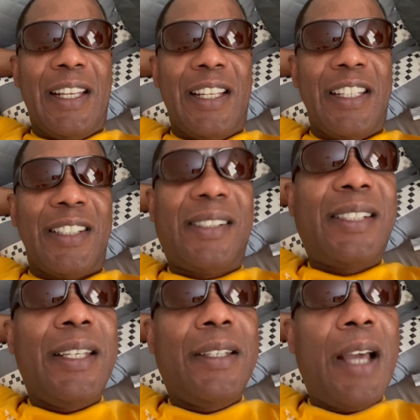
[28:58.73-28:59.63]

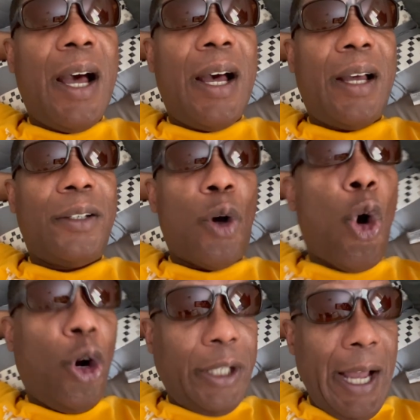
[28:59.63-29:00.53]
See God
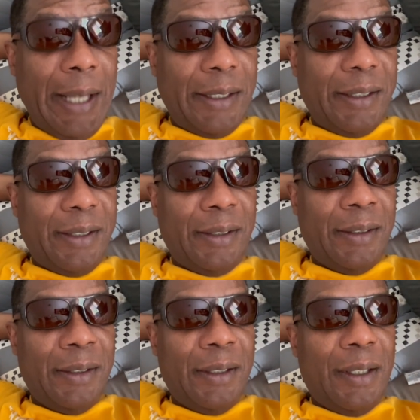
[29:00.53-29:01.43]
or
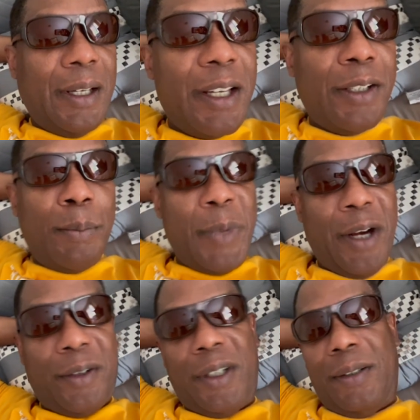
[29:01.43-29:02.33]
goddess in the
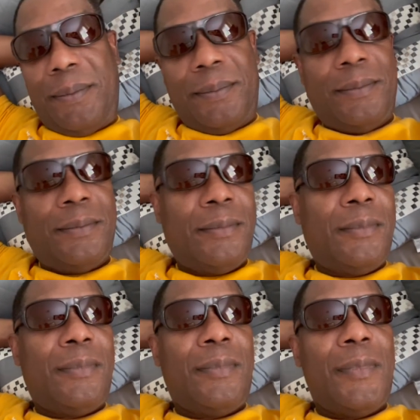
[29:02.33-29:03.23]
mirror.
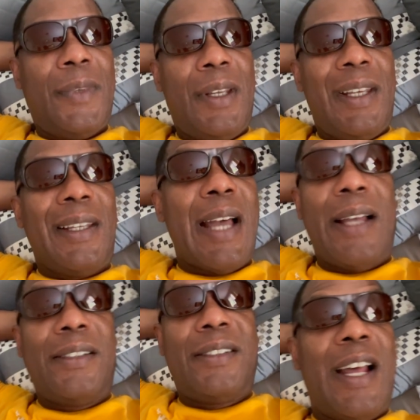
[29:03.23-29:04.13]

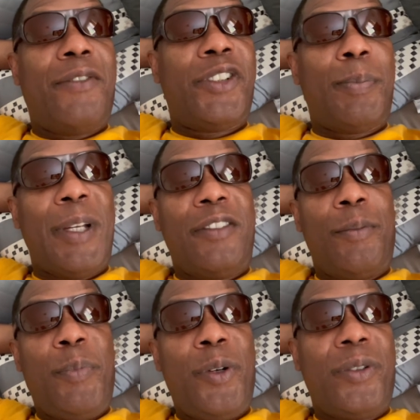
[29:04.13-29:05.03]
God is a respecter
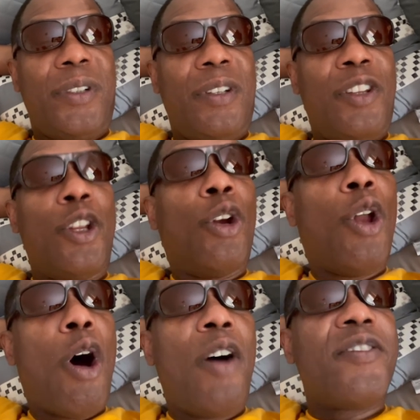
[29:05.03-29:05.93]
of person. The
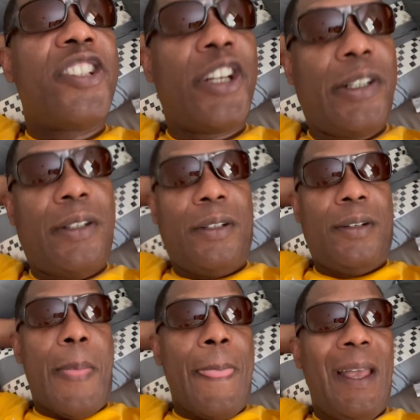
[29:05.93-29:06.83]
law of gender.
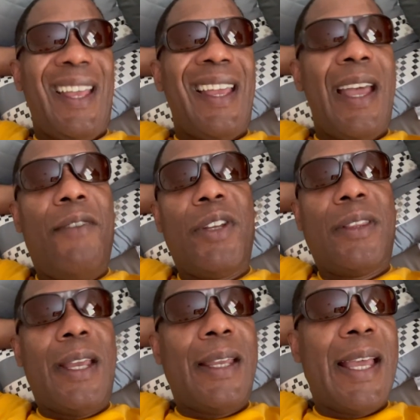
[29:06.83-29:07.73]

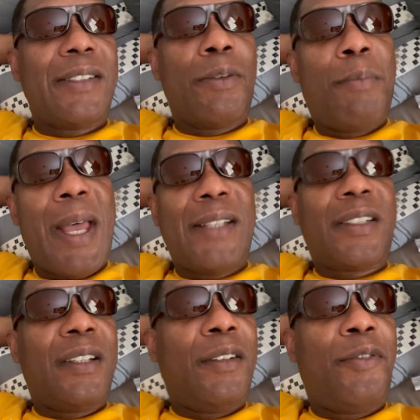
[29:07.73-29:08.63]
Everything has a
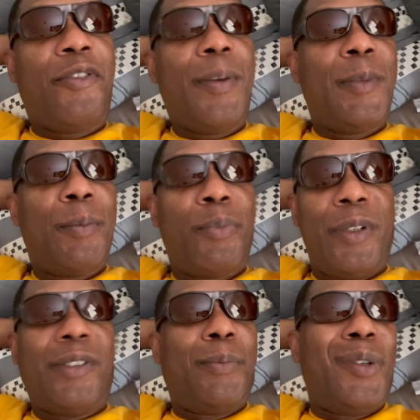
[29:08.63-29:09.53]
masculine and feminine
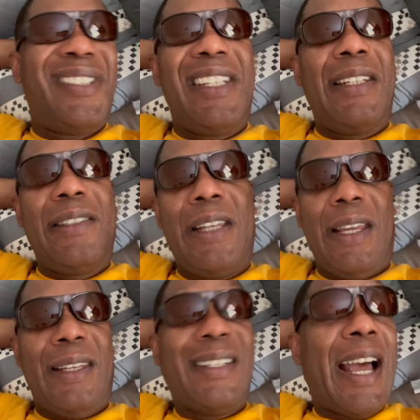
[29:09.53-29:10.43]
principle, a yin
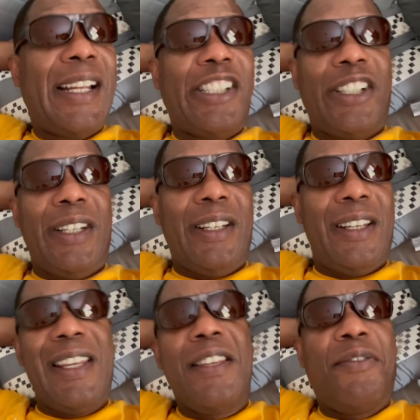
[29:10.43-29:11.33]
yang, an I Ching,
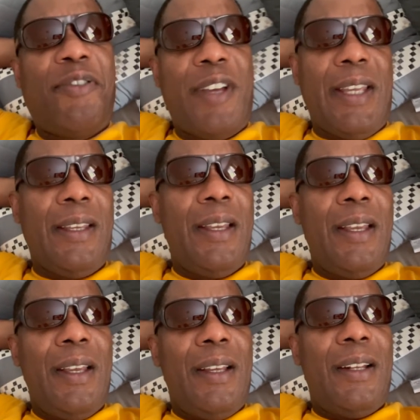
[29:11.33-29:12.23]
an Ife. You
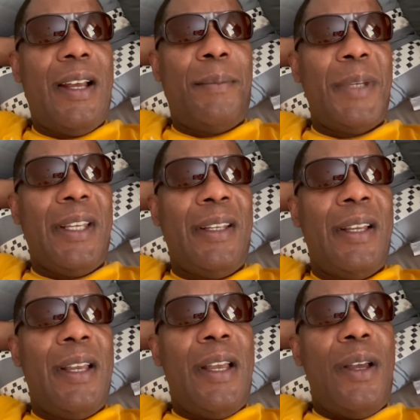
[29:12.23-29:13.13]
know what I mean?
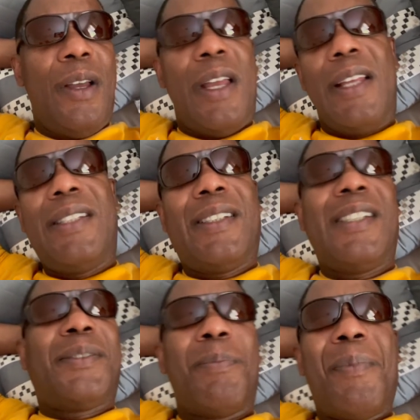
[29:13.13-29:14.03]
It's
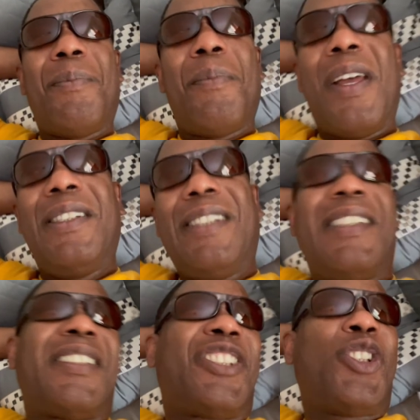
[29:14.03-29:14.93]

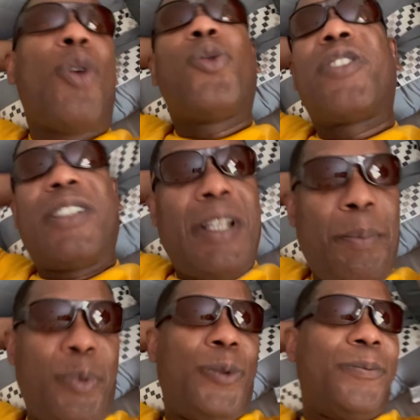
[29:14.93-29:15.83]
just so
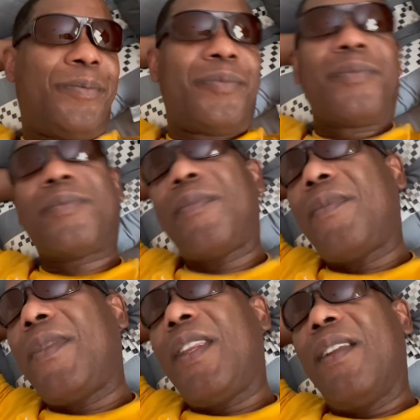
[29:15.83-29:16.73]
simple.
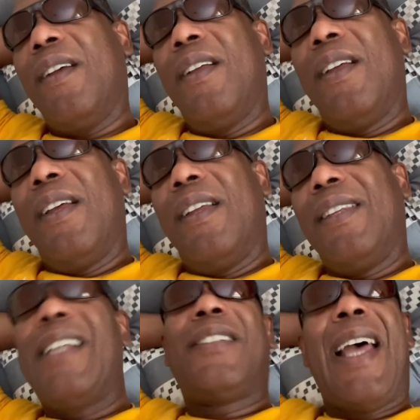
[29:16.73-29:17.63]

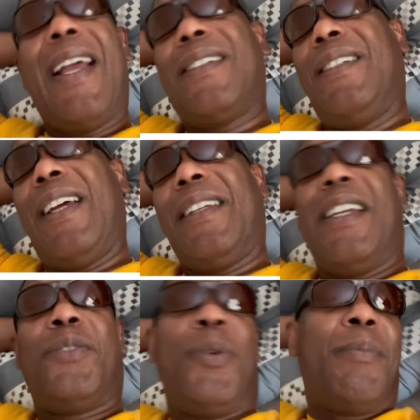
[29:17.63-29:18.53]
That's actually, I
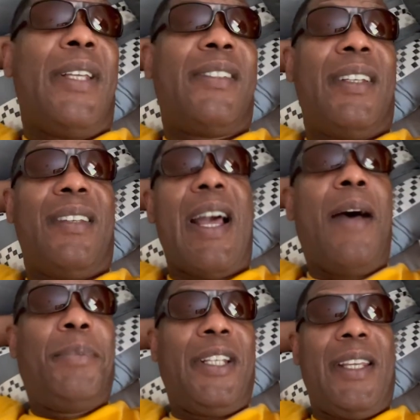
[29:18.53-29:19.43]
guess, what makes it
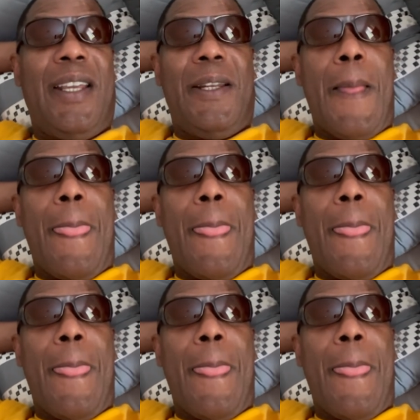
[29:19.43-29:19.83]
complicated.